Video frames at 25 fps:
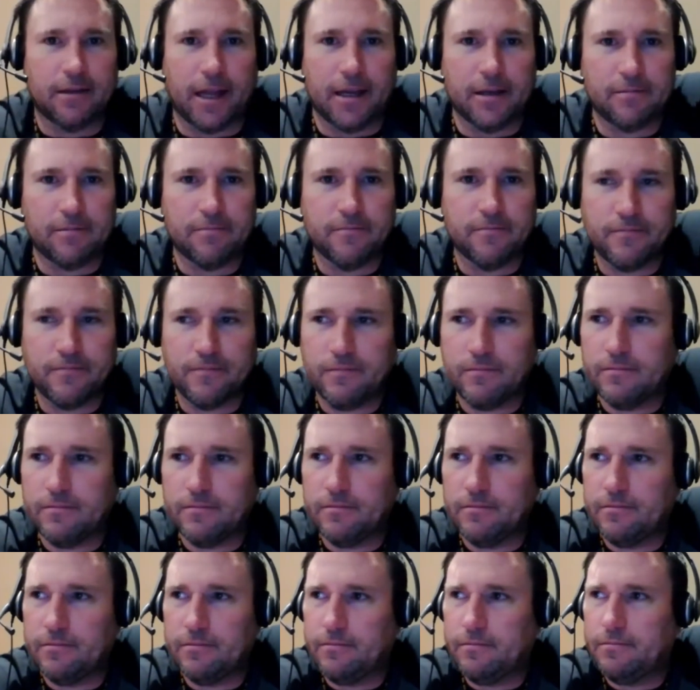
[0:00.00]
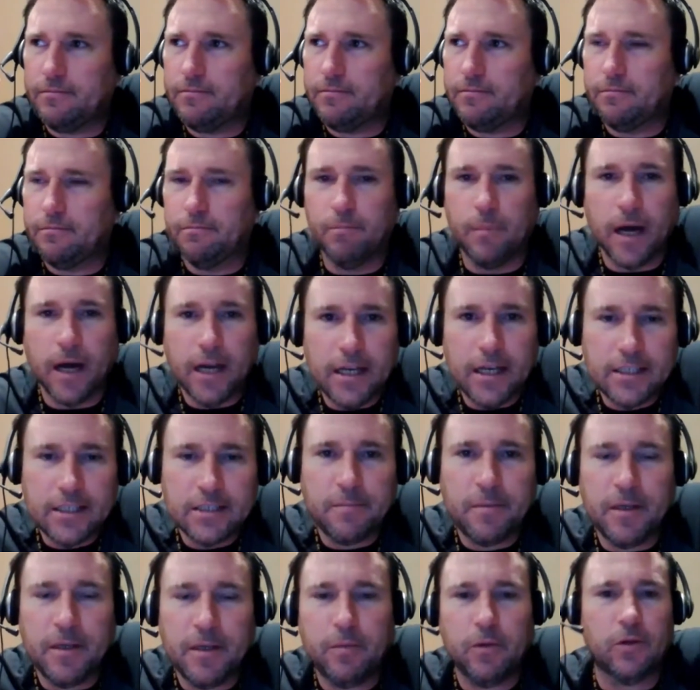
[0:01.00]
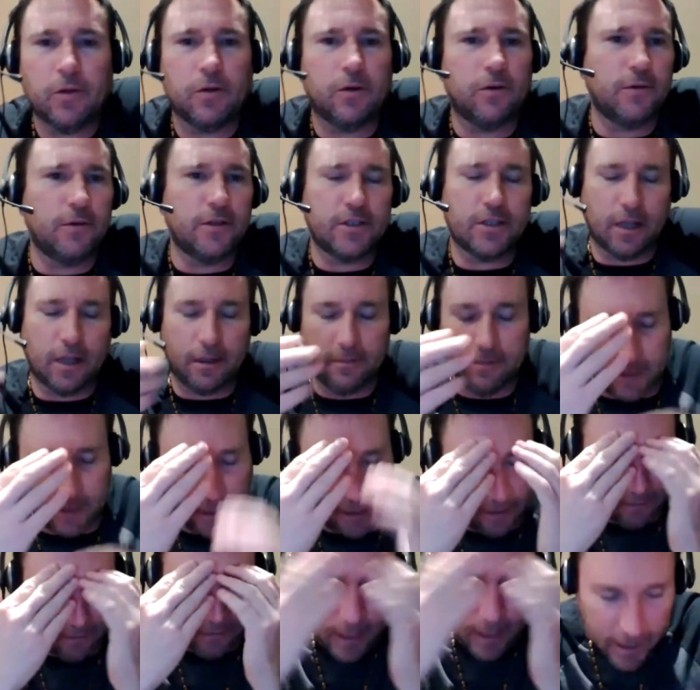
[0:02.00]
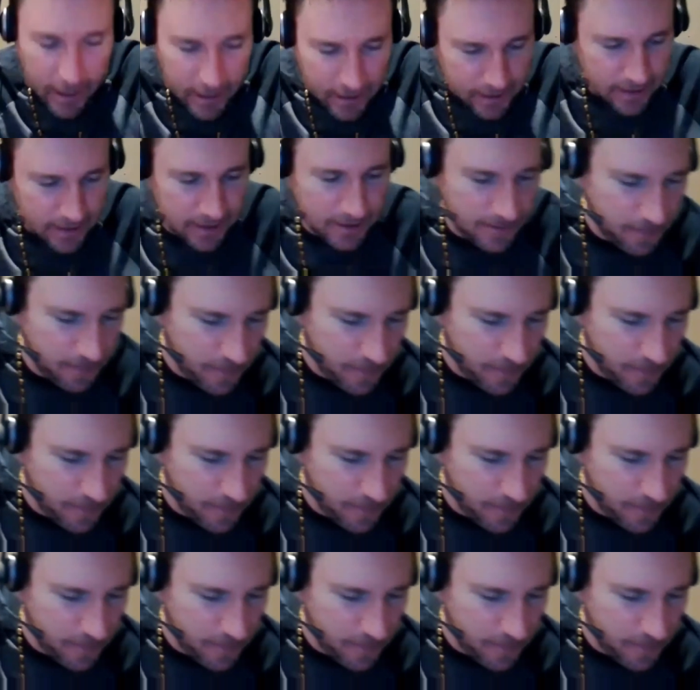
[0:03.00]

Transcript: like money to people, or I was like, what?